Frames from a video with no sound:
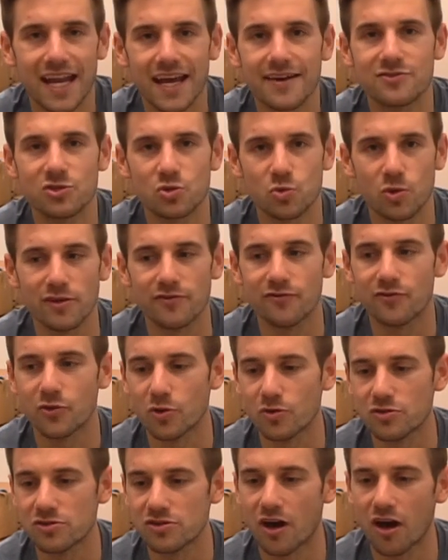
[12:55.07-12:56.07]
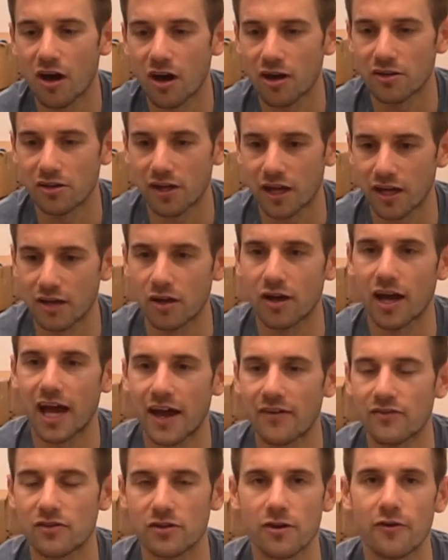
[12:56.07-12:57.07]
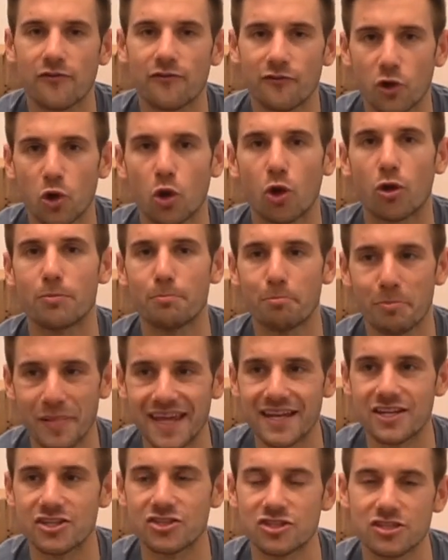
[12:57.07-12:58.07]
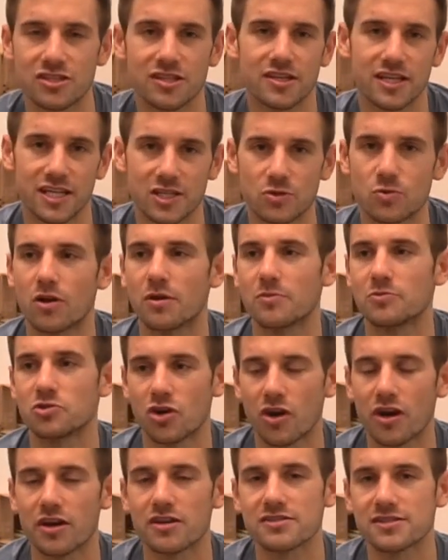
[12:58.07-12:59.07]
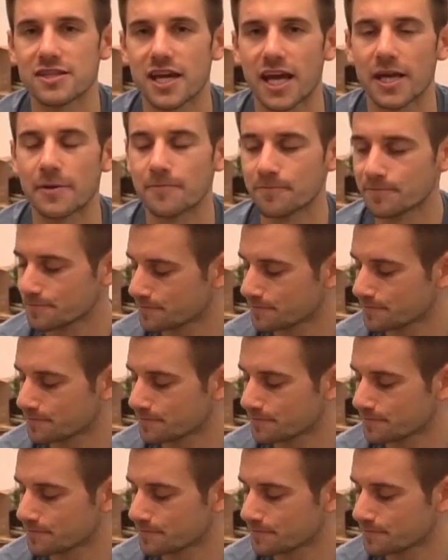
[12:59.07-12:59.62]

have sweet foods that aren't like having a full-on binge, is what I'm trying to say.